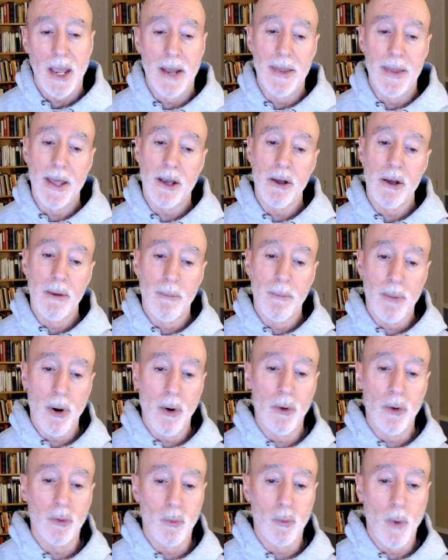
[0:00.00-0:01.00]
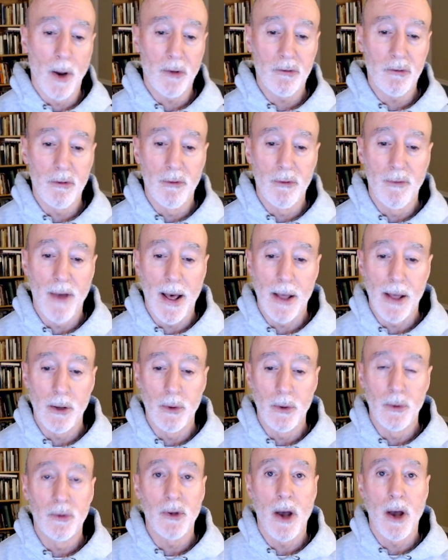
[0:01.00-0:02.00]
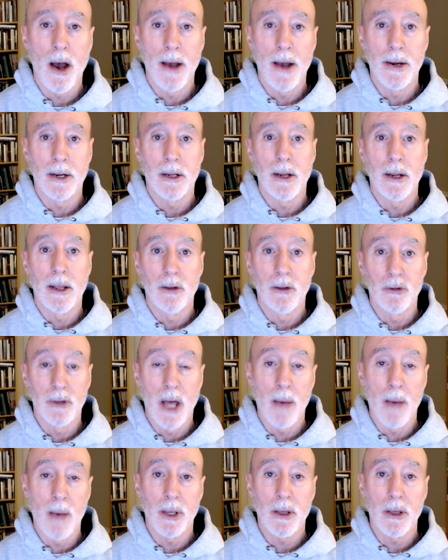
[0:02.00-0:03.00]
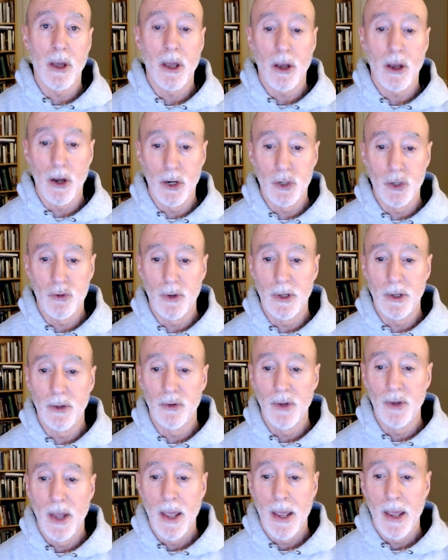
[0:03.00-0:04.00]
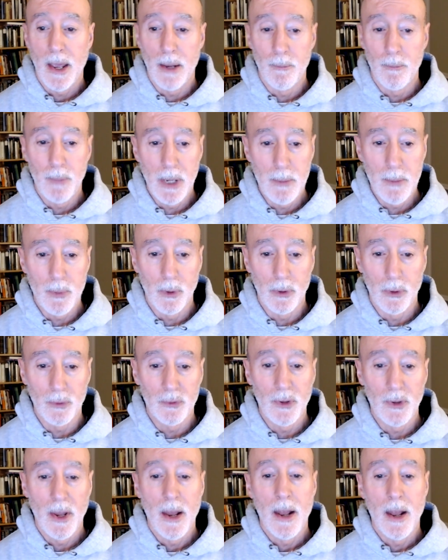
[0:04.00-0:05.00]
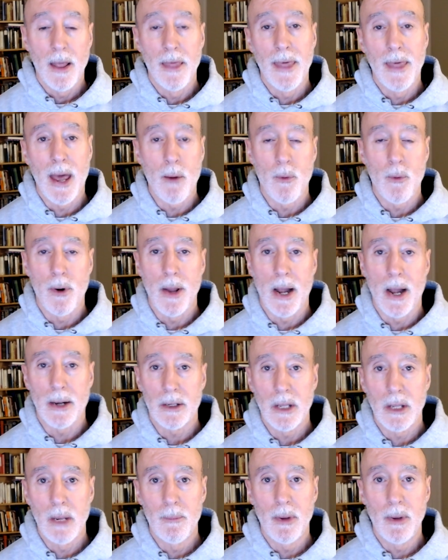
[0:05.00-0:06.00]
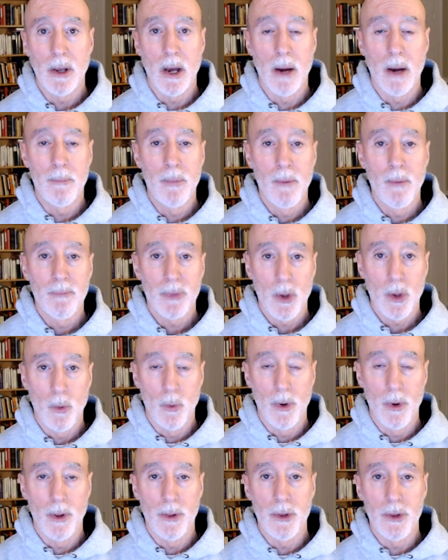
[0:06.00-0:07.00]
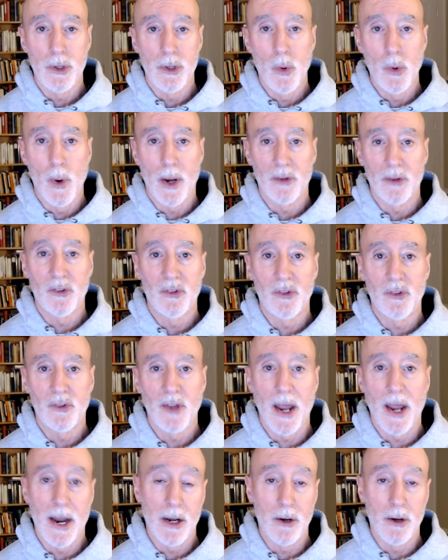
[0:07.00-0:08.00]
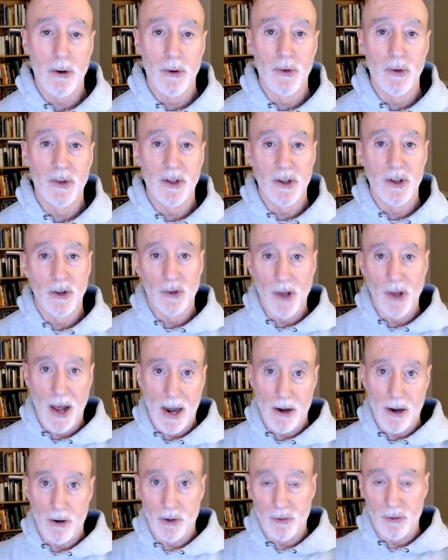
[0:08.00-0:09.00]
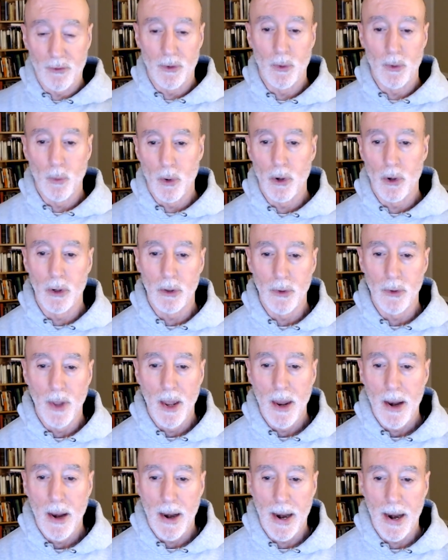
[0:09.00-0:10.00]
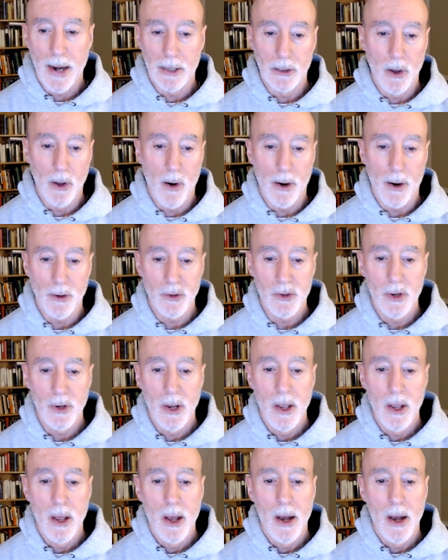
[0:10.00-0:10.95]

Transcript: and they could impose Western values on Islamic countries and peoples that were not keeping up with U.S. standards and desires for the world at large.